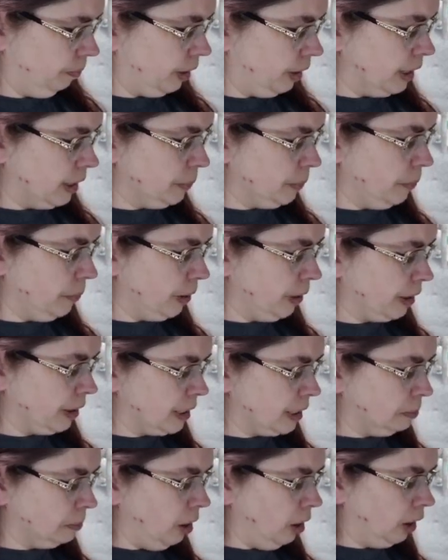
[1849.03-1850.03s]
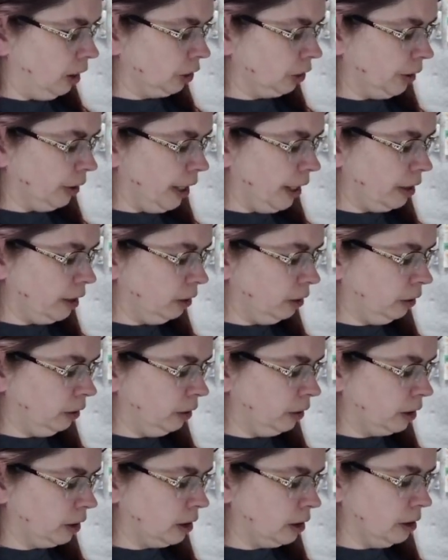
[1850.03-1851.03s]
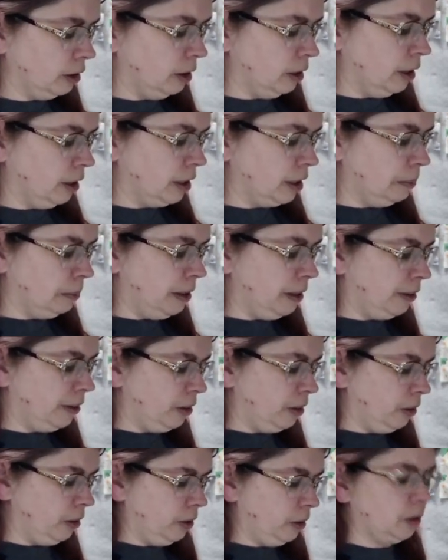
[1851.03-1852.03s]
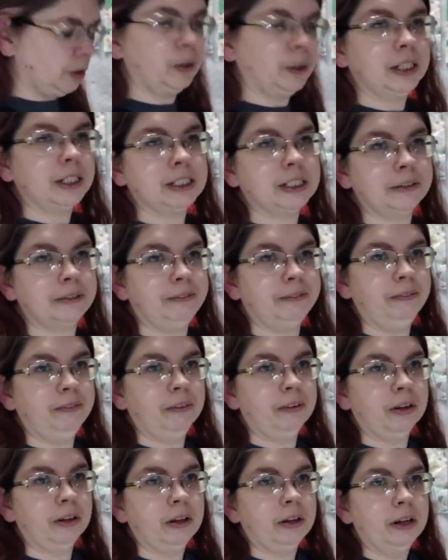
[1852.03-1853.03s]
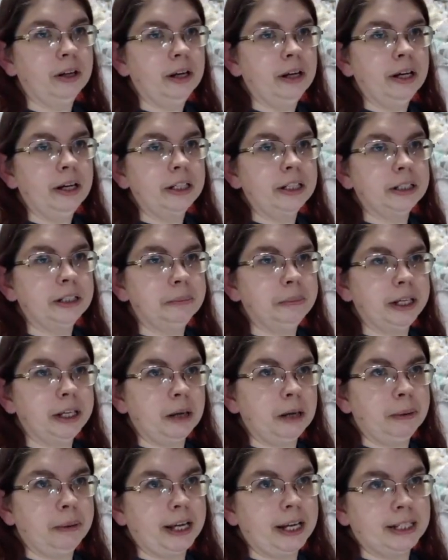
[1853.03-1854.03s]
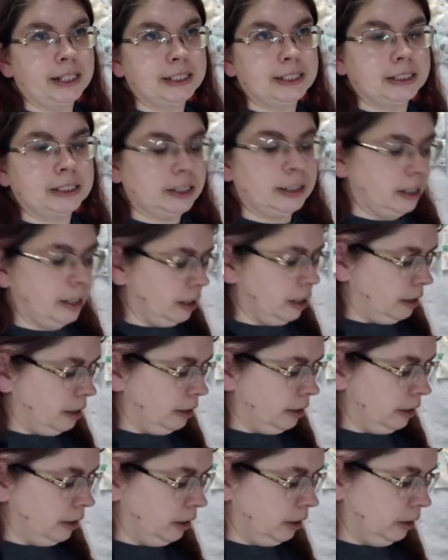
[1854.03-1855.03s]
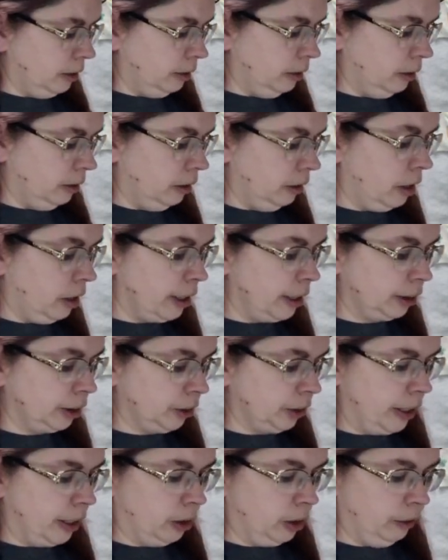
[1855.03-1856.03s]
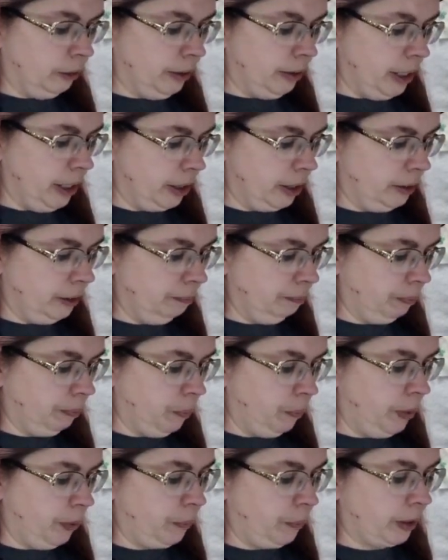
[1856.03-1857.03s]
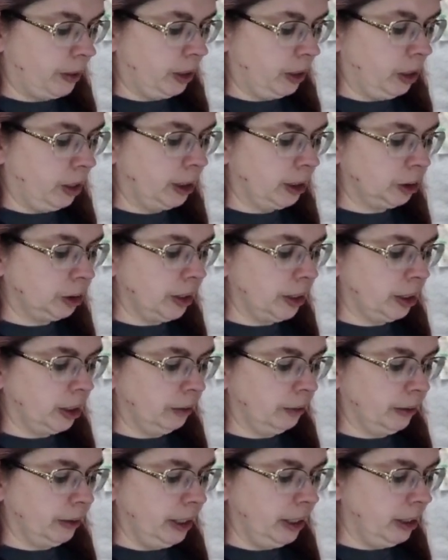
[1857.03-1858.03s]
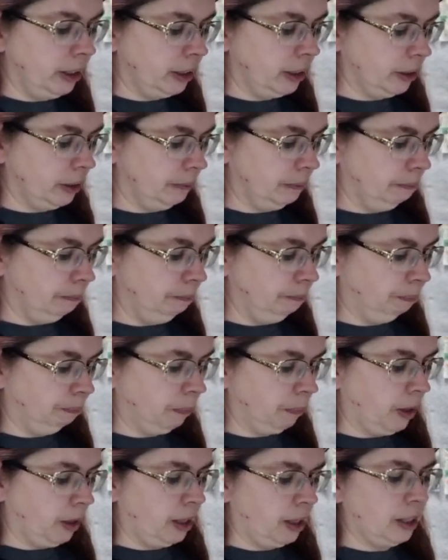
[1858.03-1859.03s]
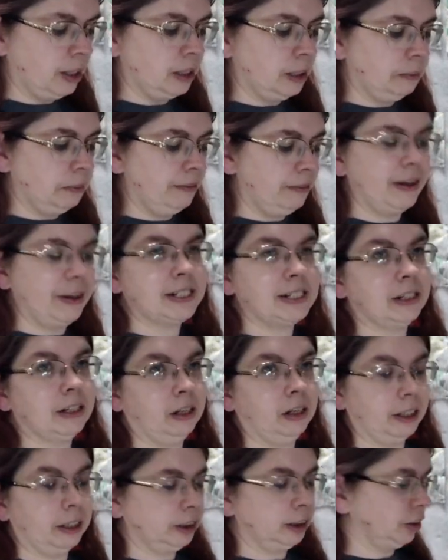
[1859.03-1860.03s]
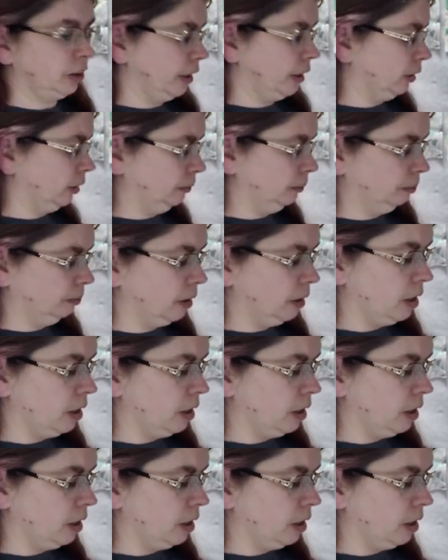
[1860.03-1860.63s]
Because we want the small triangle to be towards the, to be up against the large triangle over here. We want the large triangle over here to be facing the large triangle.